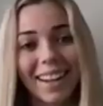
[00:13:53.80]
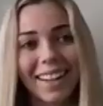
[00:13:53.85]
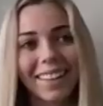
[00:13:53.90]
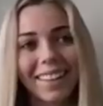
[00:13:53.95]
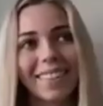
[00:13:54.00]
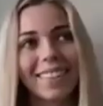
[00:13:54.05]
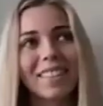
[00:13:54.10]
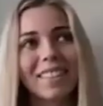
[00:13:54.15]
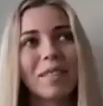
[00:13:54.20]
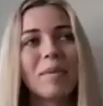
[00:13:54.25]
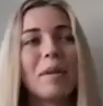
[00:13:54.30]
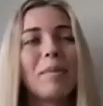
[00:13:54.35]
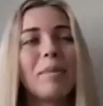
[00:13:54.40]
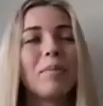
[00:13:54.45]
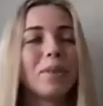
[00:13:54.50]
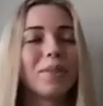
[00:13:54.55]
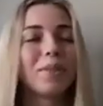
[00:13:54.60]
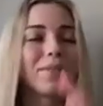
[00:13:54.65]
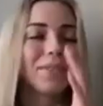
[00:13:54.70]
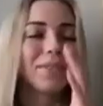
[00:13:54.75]
I looked at my
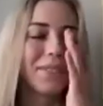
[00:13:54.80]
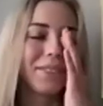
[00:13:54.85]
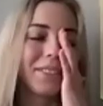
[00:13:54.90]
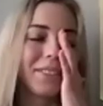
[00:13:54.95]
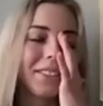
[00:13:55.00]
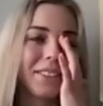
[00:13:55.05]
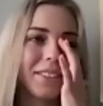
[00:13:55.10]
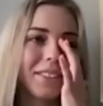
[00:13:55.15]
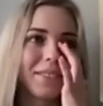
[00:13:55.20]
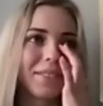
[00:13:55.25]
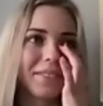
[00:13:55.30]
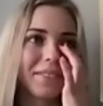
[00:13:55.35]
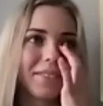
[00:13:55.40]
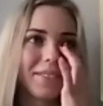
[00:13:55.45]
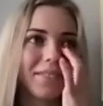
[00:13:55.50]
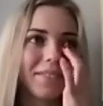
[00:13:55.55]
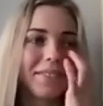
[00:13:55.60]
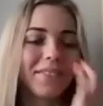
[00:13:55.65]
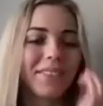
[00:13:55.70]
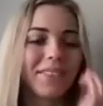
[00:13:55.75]
portfolio
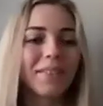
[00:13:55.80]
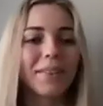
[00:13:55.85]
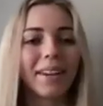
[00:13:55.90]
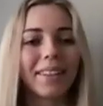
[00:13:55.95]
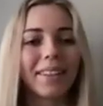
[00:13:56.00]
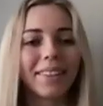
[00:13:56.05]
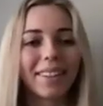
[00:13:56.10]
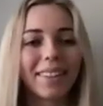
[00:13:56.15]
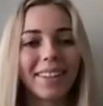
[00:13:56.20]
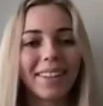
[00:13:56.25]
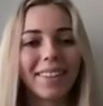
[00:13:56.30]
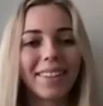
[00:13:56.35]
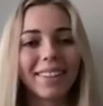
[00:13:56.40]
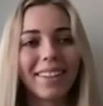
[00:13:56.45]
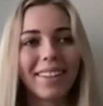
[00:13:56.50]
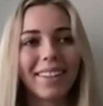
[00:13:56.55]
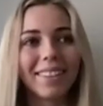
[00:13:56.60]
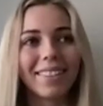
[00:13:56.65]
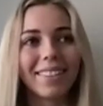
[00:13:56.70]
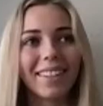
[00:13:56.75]
a while ago and
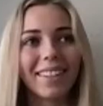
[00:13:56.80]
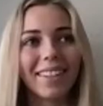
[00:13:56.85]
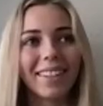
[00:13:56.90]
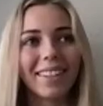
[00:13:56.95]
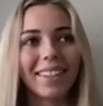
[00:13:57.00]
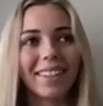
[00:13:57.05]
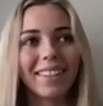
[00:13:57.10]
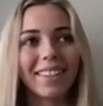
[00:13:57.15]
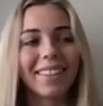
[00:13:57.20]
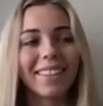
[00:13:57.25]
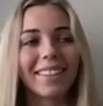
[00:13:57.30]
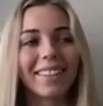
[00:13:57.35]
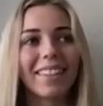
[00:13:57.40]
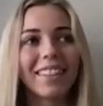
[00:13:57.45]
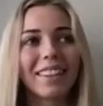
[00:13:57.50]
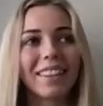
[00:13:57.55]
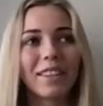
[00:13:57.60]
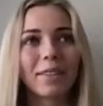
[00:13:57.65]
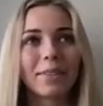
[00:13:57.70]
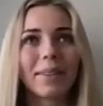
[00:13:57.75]
I was like looking
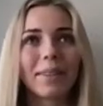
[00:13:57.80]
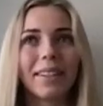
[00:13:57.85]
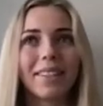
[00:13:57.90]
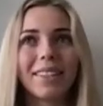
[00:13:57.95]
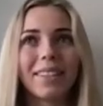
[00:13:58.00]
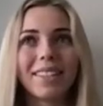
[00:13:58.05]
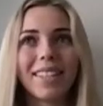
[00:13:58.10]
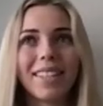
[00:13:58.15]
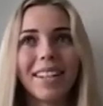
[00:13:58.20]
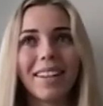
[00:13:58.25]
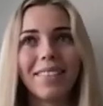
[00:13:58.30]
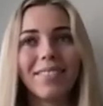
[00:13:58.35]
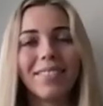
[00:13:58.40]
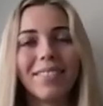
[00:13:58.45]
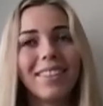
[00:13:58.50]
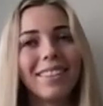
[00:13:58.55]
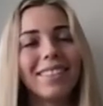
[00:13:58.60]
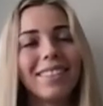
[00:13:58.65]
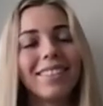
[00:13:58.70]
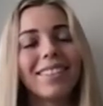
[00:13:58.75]
at the renders that I've
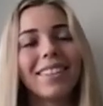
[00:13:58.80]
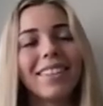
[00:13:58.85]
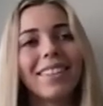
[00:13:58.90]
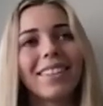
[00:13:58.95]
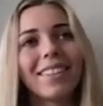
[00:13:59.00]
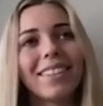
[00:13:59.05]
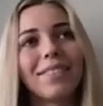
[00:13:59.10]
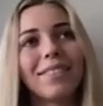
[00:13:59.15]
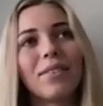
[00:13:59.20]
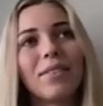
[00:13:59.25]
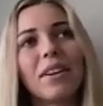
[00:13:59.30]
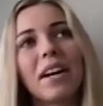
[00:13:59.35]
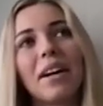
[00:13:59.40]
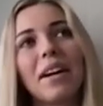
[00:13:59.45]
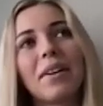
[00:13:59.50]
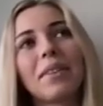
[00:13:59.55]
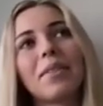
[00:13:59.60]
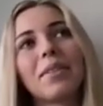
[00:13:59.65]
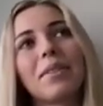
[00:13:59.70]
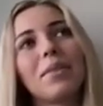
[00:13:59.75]
done. I was like,
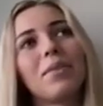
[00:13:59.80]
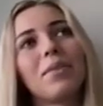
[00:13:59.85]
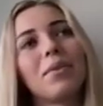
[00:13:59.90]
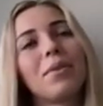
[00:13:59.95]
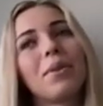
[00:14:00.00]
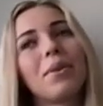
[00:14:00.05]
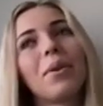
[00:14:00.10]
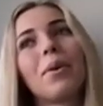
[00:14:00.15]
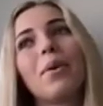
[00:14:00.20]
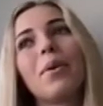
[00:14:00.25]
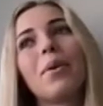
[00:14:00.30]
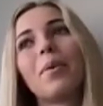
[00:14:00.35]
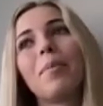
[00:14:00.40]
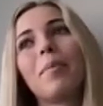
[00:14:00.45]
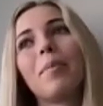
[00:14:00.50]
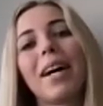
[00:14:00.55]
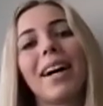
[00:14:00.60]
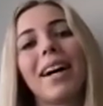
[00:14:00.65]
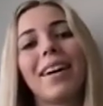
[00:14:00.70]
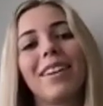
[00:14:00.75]
wow, this is so
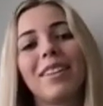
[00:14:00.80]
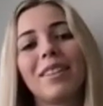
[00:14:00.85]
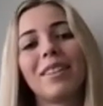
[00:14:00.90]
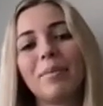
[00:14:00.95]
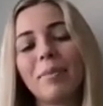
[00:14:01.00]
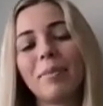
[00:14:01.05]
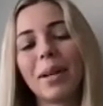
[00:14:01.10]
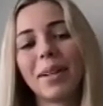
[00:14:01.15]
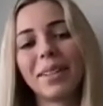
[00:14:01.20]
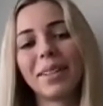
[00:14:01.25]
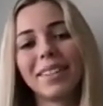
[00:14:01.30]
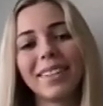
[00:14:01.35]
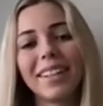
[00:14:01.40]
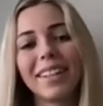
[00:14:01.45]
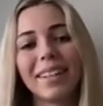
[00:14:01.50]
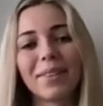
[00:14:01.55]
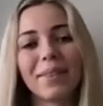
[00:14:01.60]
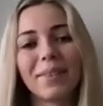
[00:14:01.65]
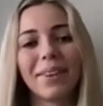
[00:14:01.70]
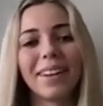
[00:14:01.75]
bad compared to
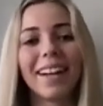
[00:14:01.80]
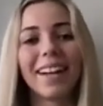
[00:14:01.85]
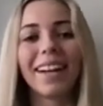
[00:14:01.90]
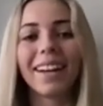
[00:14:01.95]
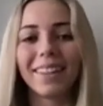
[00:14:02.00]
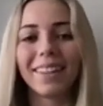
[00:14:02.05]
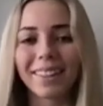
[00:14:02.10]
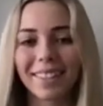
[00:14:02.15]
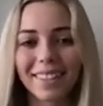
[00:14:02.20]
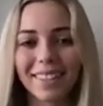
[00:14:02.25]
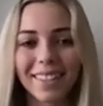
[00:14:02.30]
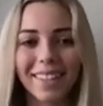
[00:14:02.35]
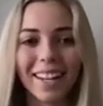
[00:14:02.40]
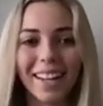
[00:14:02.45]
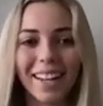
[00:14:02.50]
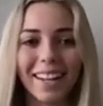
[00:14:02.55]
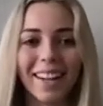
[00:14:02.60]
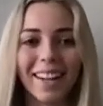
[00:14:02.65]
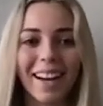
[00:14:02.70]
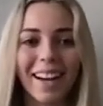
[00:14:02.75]
like what I
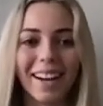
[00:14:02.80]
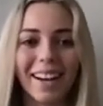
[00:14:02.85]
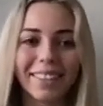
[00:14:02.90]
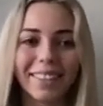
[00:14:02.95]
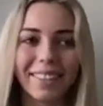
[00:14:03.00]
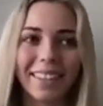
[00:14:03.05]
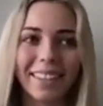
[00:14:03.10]
understand now and